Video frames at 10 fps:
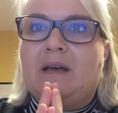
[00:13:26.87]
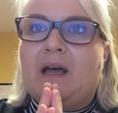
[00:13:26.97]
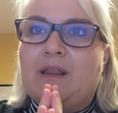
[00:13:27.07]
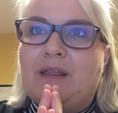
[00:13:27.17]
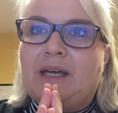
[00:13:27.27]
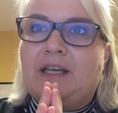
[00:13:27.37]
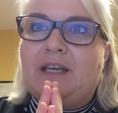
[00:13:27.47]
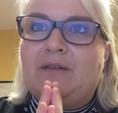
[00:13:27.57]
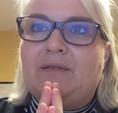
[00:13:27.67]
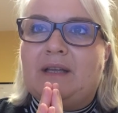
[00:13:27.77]
And thank
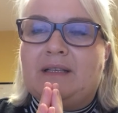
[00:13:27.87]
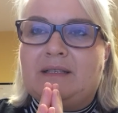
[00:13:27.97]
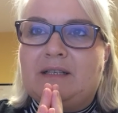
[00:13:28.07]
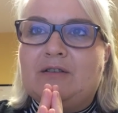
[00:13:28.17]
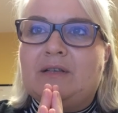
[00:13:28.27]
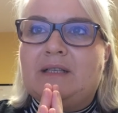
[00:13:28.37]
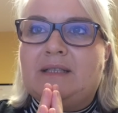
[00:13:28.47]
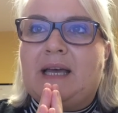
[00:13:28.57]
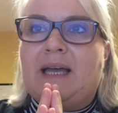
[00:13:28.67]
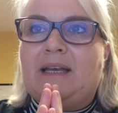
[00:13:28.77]
you, they still
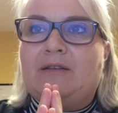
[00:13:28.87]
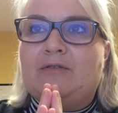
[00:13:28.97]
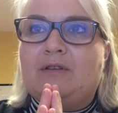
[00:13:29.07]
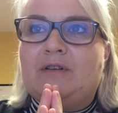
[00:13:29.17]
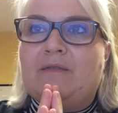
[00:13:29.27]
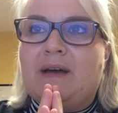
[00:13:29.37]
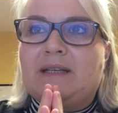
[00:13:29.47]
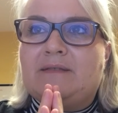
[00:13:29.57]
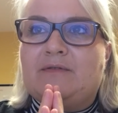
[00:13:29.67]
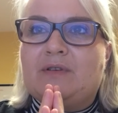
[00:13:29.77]
contain good
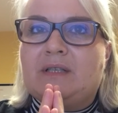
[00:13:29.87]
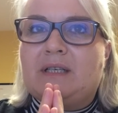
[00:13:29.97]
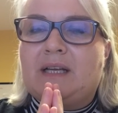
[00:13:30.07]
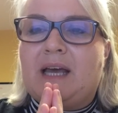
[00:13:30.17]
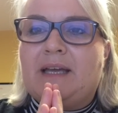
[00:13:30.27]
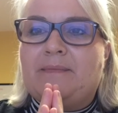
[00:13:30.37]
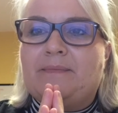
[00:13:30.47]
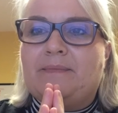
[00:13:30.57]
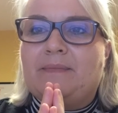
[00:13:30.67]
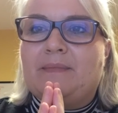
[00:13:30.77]
advice for us today.
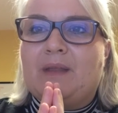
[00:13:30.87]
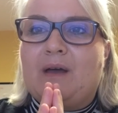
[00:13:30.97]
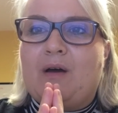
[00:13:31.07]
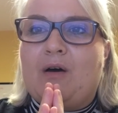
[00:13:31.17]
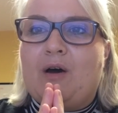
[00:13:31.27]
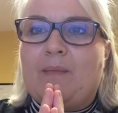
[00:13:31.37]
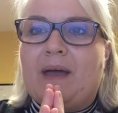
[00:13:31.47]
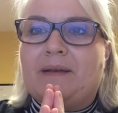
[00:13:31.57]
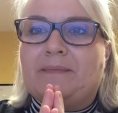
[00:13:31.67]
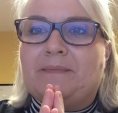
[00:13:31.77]

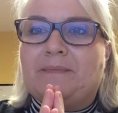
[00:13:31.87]
Amen.